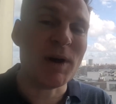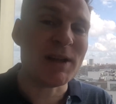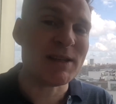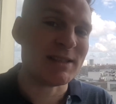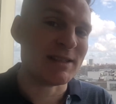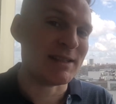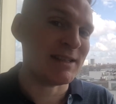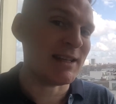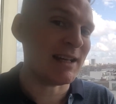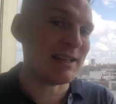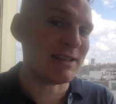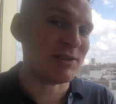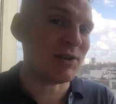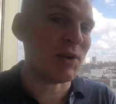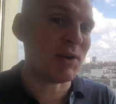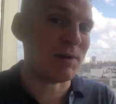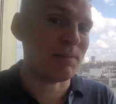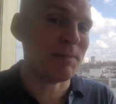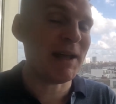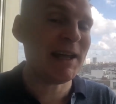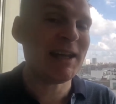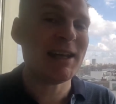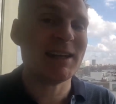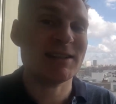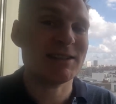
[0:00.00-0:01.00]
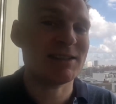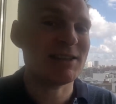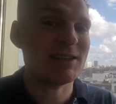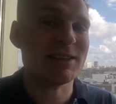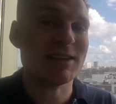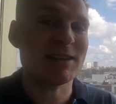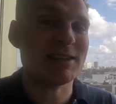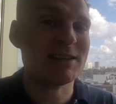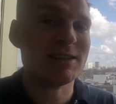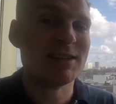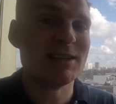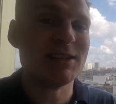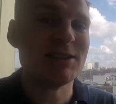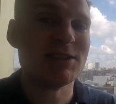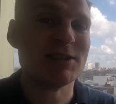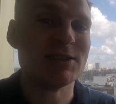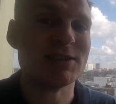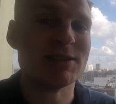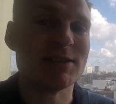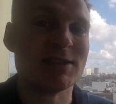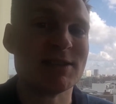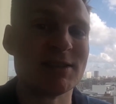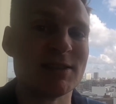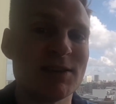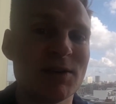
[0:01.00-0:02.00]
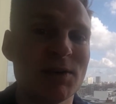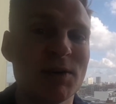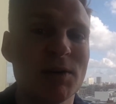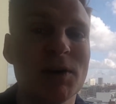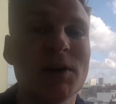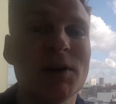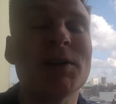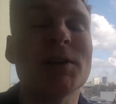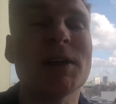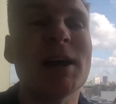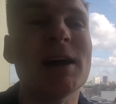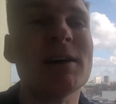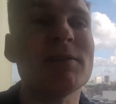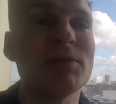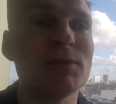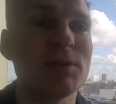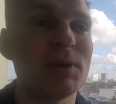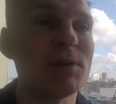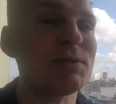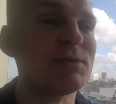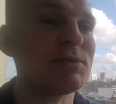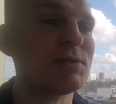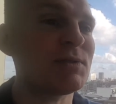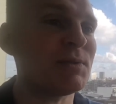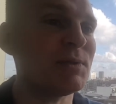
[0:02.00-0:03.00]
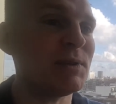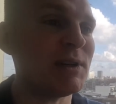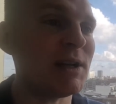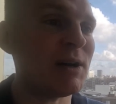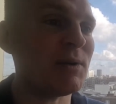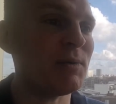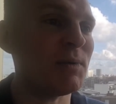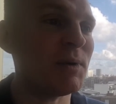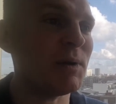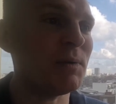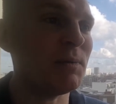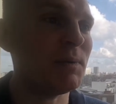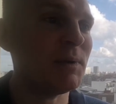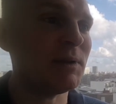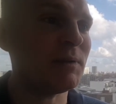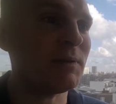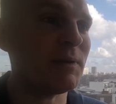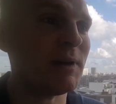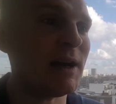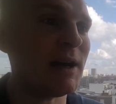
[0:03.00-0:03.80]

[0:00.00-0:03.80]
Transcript: ones that are making the decisions, or, oh, or you have also now uh, Will